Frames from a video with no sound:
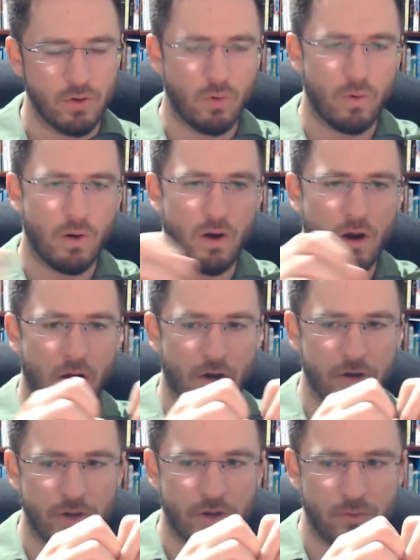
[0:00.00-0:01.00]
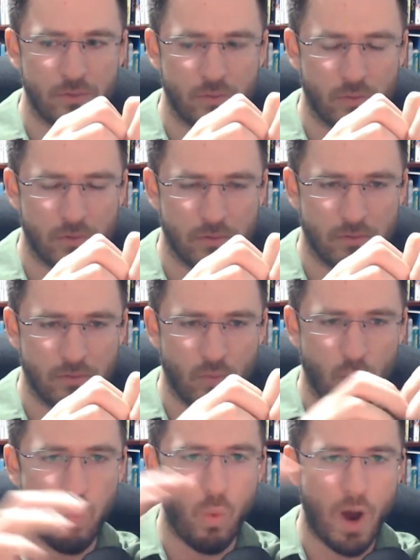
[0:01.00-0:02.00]
Or are you
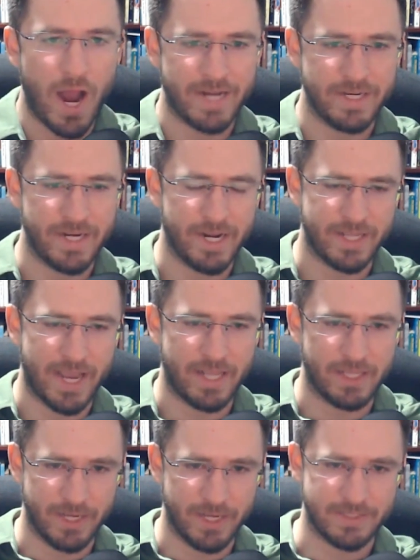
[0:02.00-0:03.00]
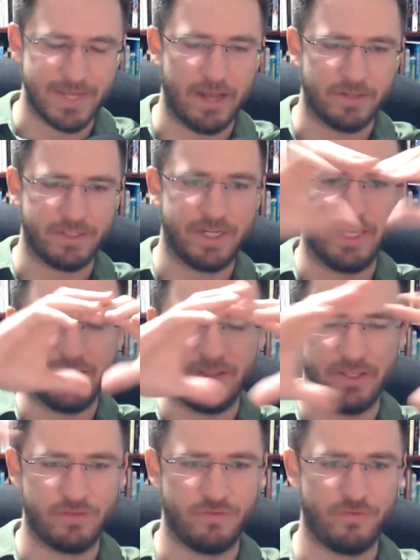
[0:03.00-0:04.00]
widening that lens out to get
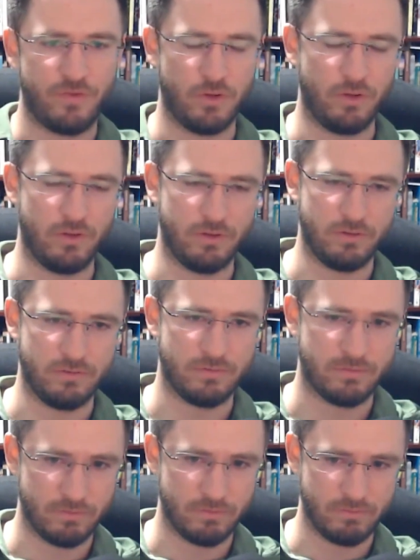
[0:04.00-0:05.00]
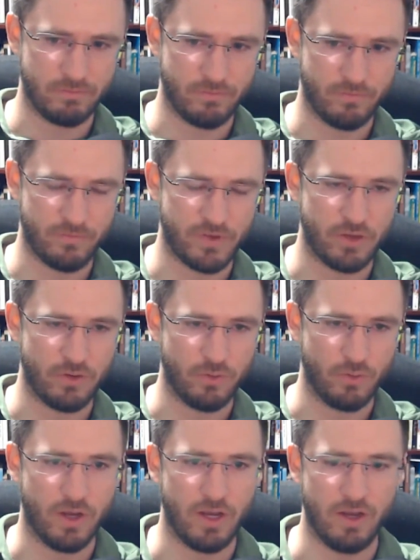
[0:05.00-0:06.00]
this full
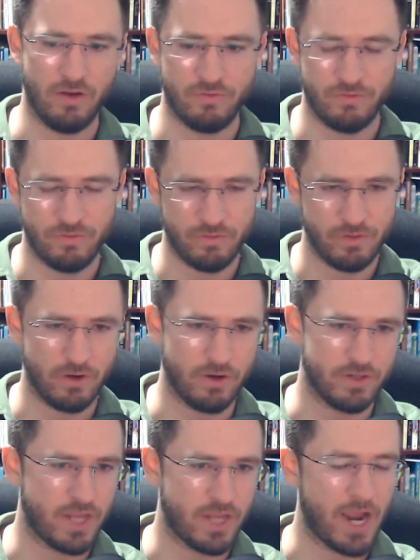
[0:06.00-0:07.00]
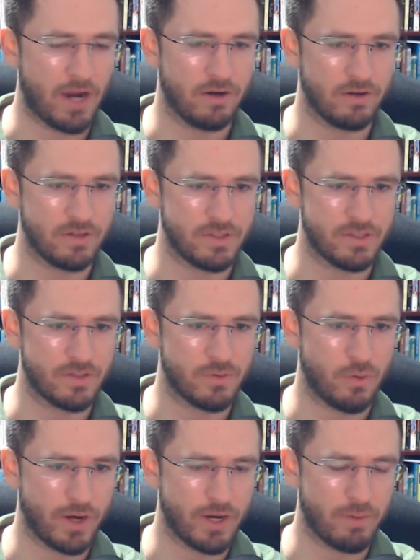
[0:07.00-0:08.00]
view of your entire
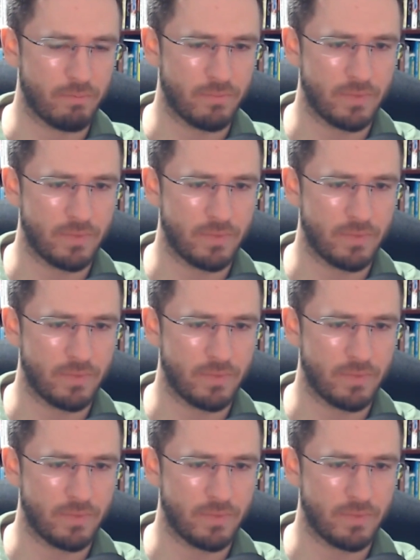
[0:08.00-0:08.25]
sensorium?